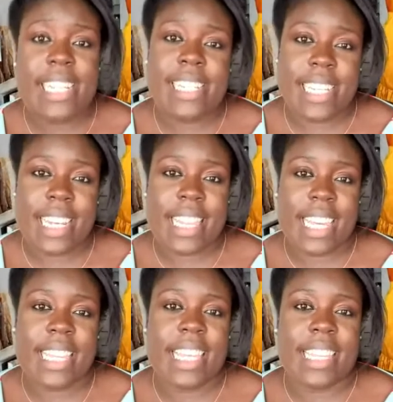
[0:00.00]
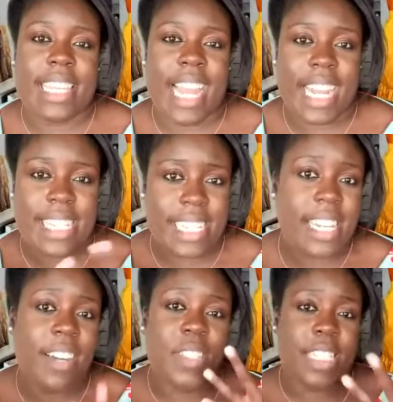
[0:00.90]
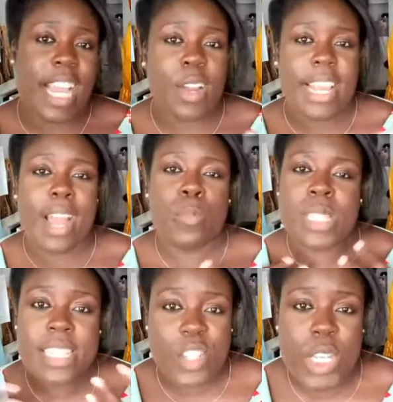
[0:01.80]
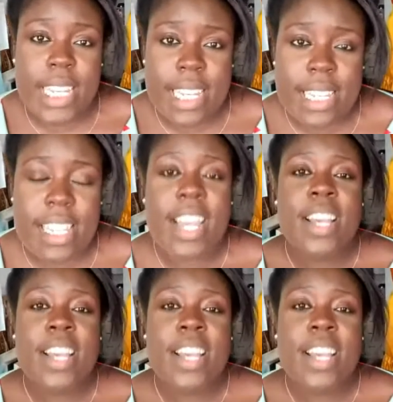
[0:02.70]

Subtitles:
he did think that the idea of the shower cap was ingenious.